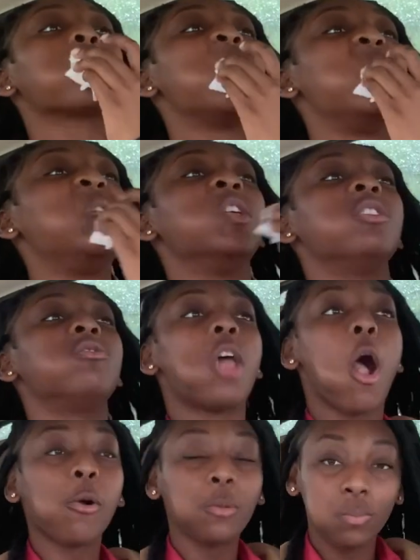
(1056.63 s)
And just
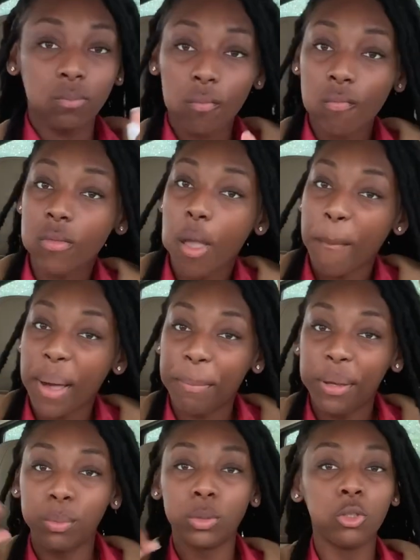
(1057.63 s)
know, my
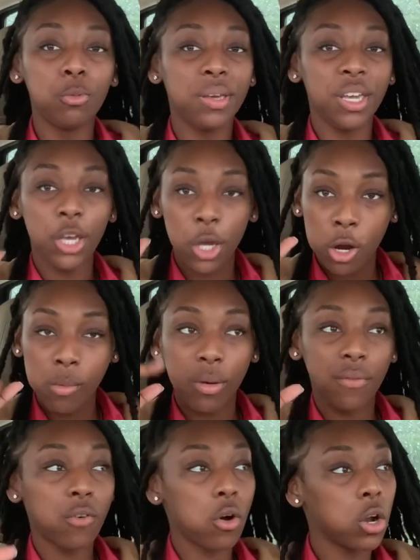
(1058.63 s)
people who been here
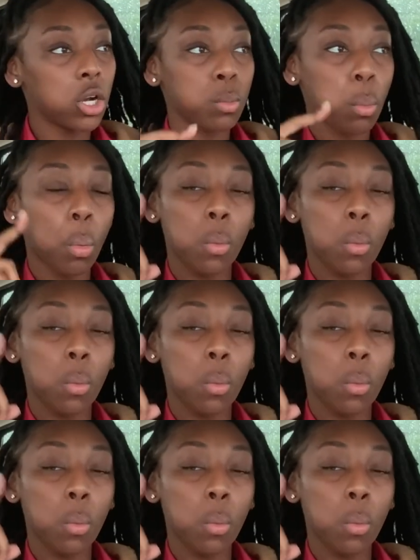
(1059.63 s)
before.